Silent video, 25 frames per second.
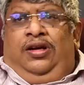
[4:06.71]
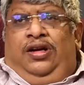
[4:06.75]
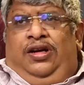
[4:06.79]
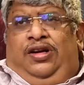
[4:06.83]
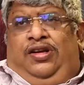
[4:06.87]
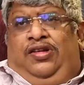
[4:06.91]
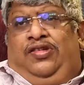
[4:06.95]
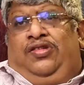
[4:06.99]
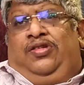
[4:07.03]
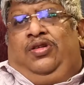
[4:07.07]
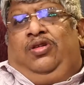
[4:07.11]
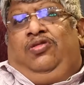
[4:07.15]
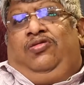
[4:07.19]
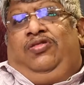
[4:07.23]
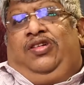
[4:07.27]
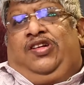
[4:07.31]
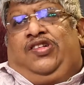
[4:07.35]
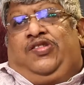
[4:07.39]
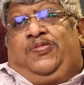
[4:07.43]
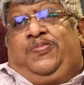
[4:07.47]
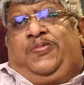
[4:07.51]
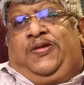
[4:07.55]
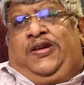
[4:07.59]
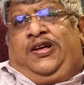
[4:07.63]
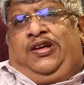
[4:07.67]
It is now
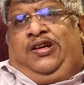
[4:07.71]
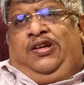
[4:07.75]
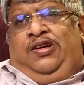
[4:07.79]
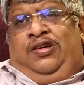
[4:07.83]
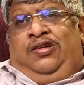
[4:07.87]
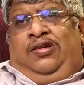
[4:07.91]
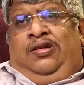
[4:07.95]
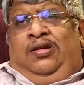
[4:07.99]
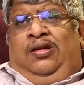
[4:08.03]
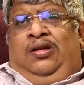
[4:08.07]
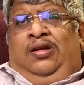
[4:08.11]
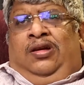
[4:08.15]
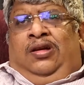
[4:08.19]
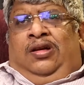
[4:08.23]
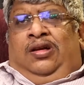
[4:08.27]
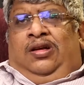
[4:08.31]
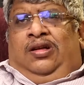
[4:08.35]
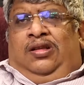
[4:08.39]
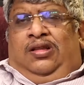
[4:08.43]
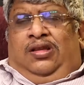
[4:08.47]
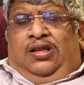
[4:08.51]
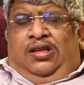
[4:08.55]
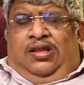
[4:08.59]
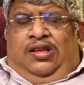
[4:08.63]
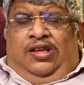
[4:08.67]
expected
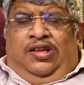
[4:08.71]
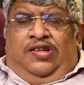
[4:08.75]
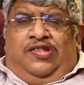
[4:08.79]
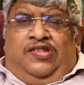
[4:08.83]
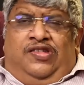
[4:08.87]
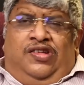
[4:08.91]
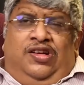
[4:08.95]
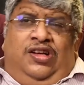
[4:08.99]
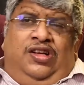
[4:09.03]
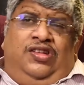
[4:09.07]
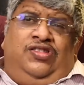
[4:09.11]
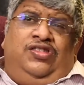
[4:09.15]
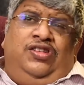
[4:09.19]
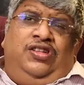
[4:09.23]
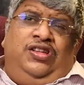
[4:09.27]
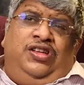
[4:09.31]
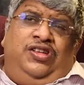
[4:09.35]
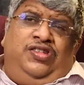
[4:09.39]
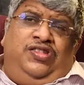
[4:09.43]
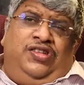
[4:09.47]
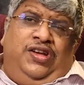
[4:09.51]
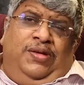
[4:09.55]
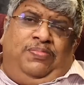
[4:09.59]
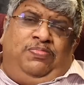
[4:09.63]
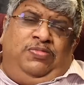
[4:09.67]
that the surge in
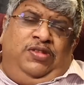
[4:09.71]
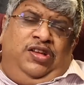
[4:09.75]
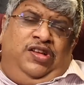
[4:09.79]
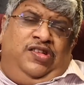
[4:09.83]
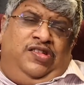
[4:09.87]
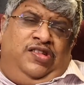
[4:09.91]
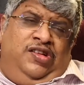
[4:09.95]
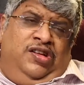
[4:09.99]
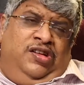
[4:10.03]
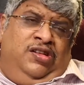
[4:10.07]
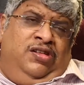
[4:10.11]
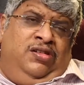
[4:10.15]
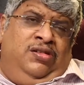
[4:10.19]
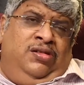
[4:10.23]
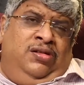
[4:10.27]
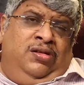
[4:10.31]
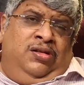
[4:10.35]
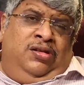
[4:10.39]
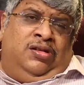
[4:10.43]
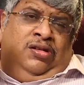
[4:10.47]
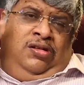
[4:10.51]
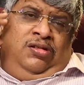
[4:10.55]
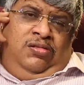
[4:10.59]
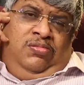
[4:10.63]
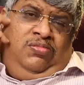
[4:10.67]
the Japanese yen
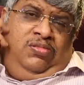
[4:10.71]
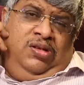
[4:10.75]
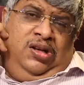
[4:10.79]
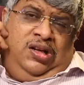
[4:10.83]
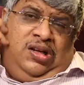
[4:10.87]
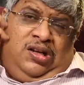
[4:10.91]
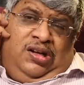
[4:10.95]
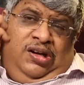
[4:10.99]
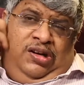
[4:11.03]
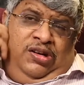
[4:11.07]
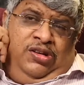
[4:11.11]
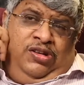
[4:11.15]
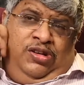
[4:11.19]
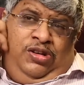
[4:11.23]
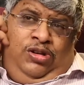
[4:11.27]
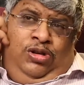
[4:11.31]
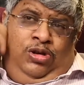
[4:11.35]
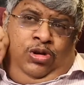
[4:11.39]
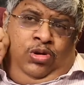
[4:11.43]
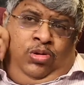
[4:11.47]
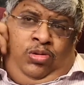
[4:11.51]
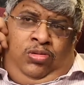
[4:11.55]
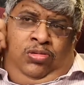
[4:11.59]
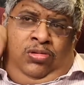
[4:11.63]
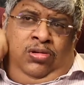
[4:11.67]
will
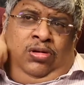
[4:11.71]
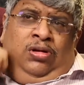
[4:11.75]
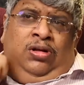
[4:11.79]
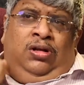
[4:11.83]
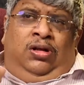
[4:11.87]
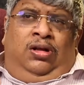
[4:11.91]
continue